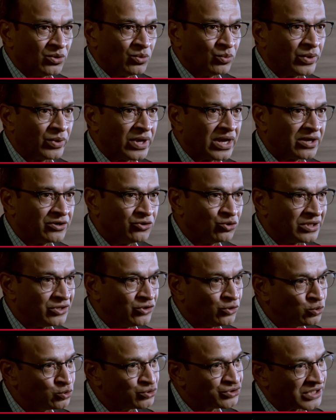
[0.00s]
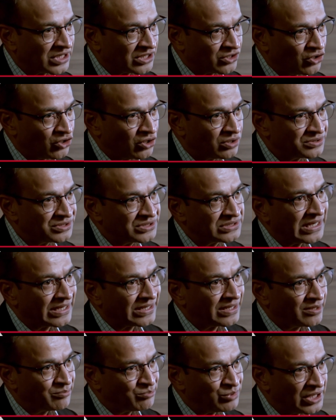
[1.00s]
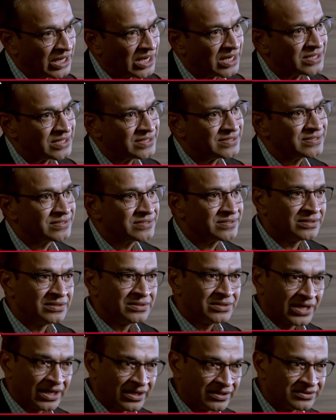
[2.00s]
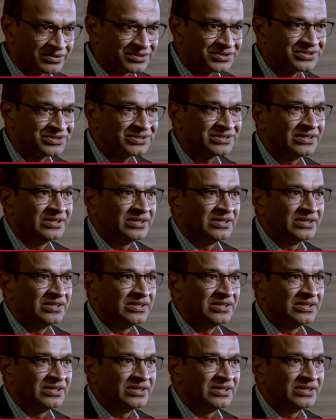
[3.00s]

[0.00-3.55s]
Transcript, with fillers: where you can use technologies like APIs, containers,